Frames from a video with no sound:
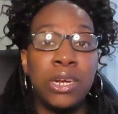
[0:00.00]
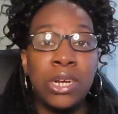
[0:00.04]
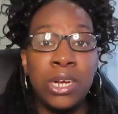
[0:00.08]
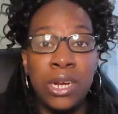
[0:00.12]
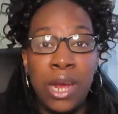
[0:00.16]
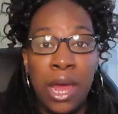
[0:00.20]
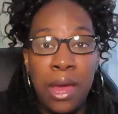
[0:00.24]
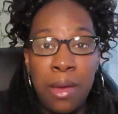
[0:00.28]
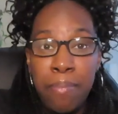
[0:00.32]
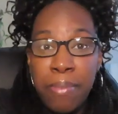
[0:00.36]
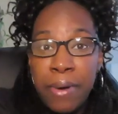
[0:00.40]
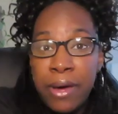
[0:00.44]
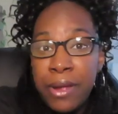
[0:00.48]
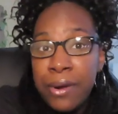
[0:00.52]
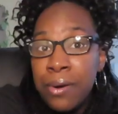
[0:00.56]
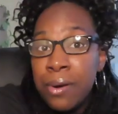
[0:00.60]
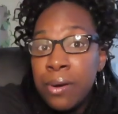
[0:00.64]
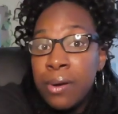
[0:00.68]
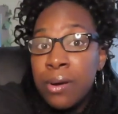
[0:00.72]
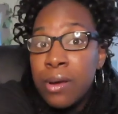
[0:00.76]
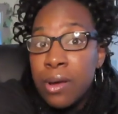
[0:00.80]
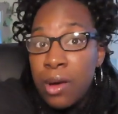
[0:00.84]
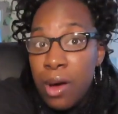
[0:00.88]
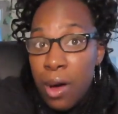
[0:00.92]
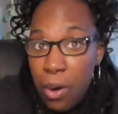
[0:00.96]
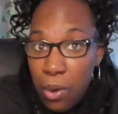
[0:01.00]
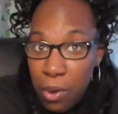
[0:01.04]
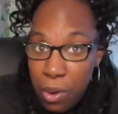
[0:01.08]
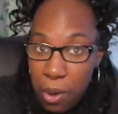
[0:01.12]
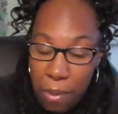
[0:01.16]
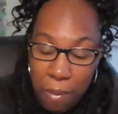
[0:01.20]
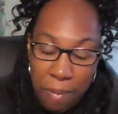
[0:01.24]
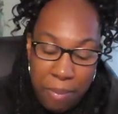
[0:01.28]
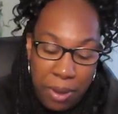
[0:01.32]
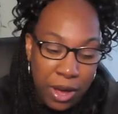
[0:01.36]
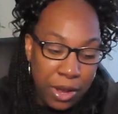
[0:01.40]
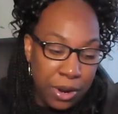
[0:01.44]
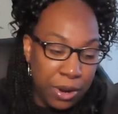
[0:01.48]
shea butter, cocoa
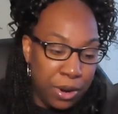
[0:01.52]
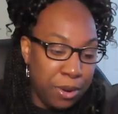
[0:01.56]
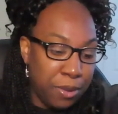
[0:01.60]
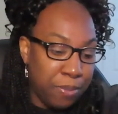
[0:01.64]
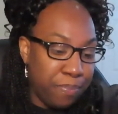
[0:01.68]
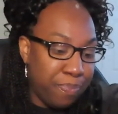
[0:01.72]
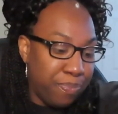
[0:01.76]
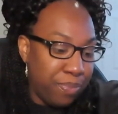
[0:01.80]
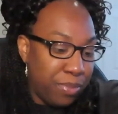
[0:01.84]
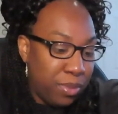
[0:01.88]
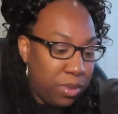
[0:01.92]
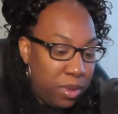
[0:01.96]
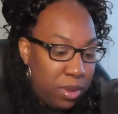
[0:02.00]
butter,